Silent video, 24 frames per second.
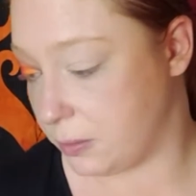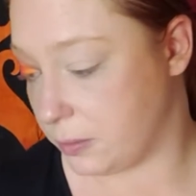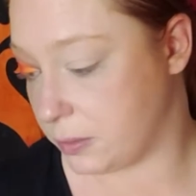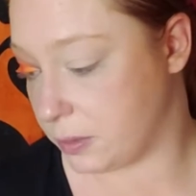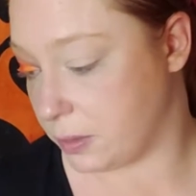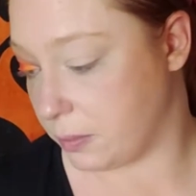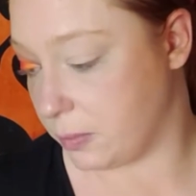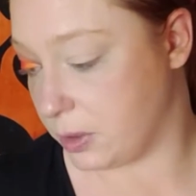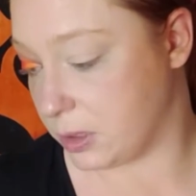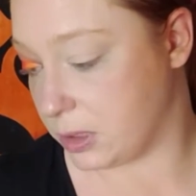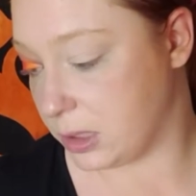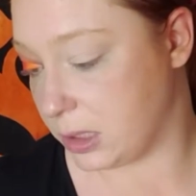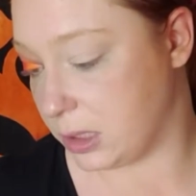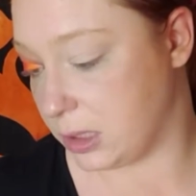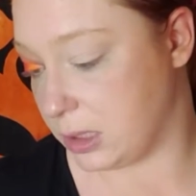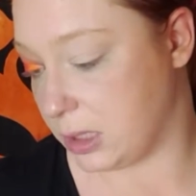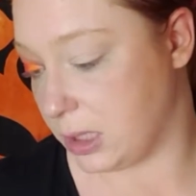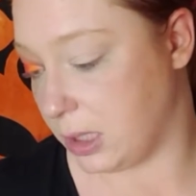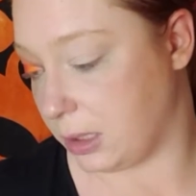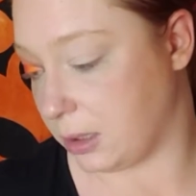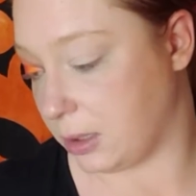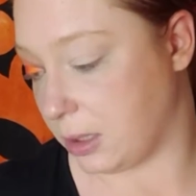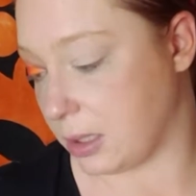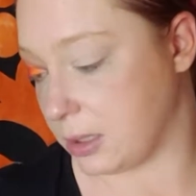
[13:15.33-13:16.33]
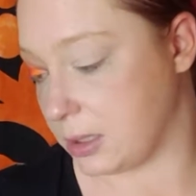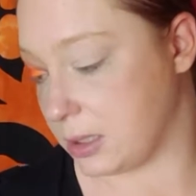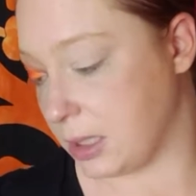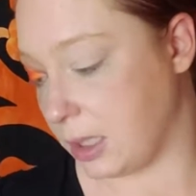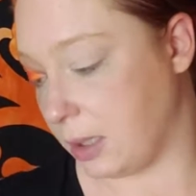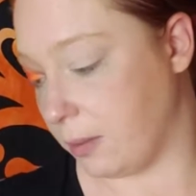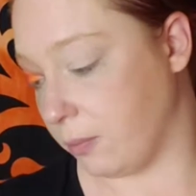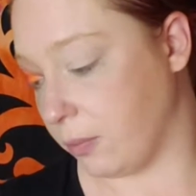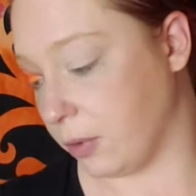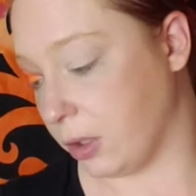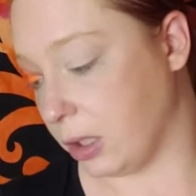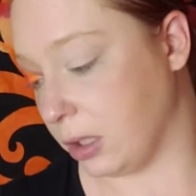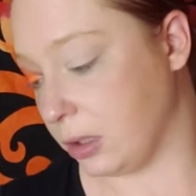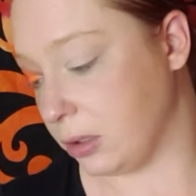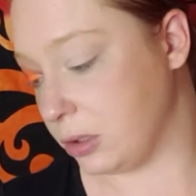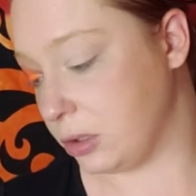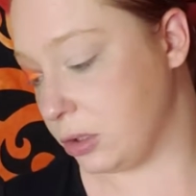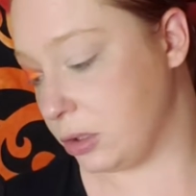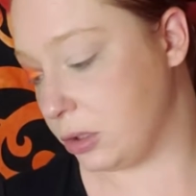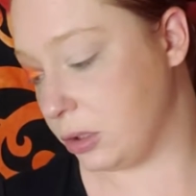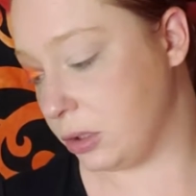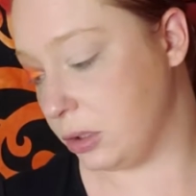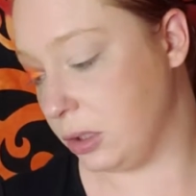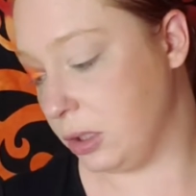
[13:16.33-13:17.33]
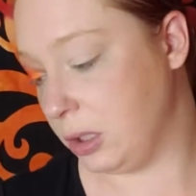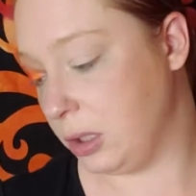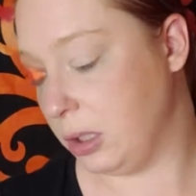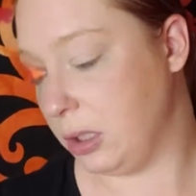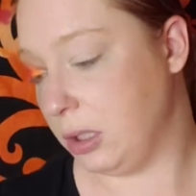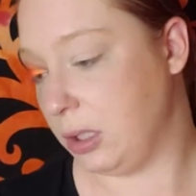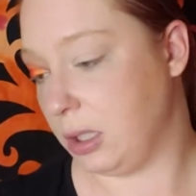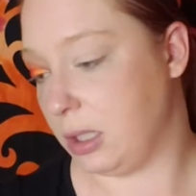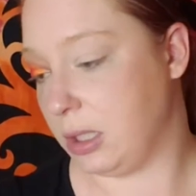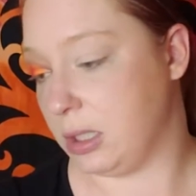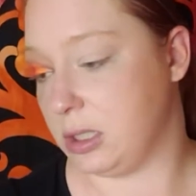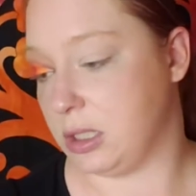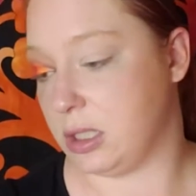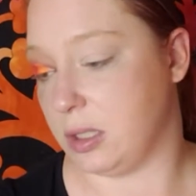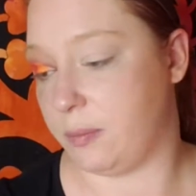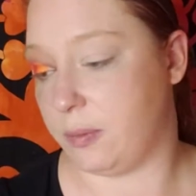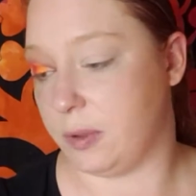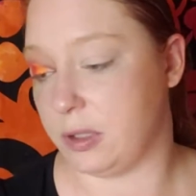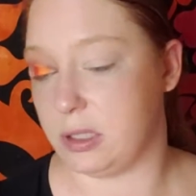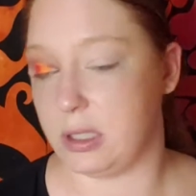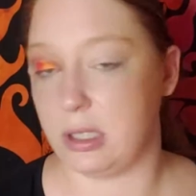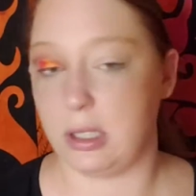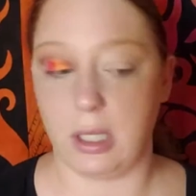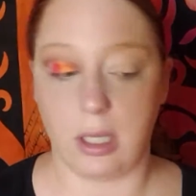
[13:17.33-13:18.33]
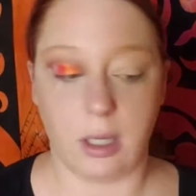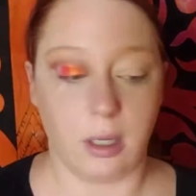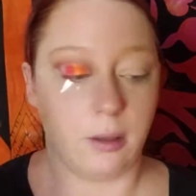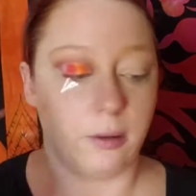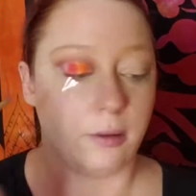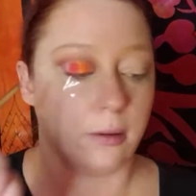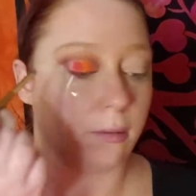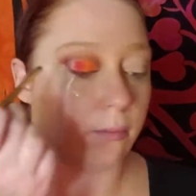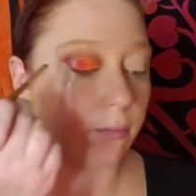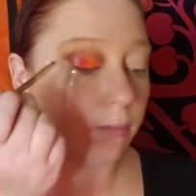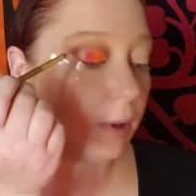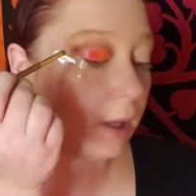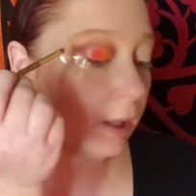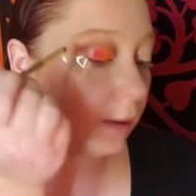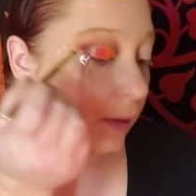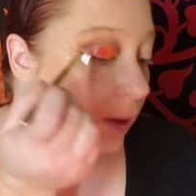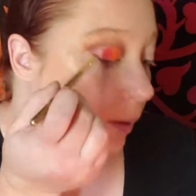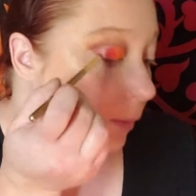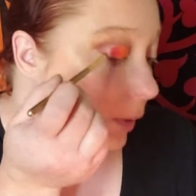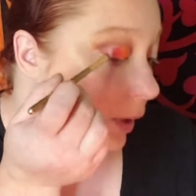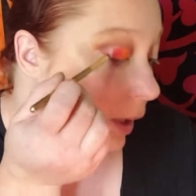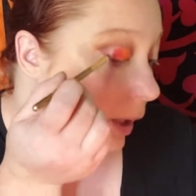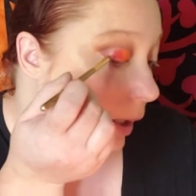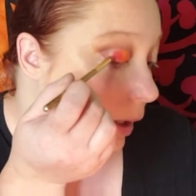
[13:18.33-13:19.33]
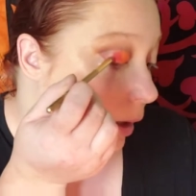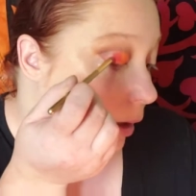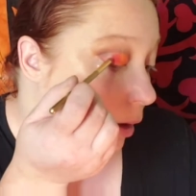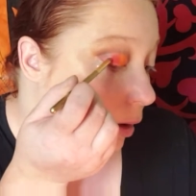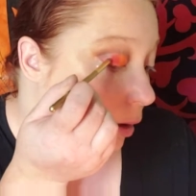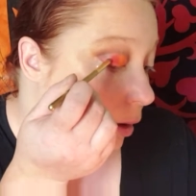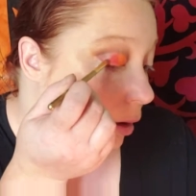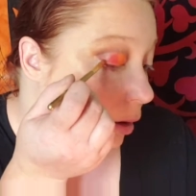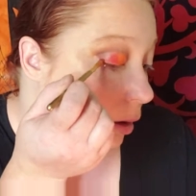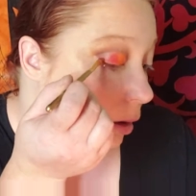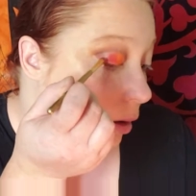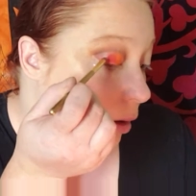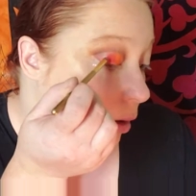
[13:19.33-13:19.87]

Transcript: So I'm just going to take that same brush and dip into that other red that we had.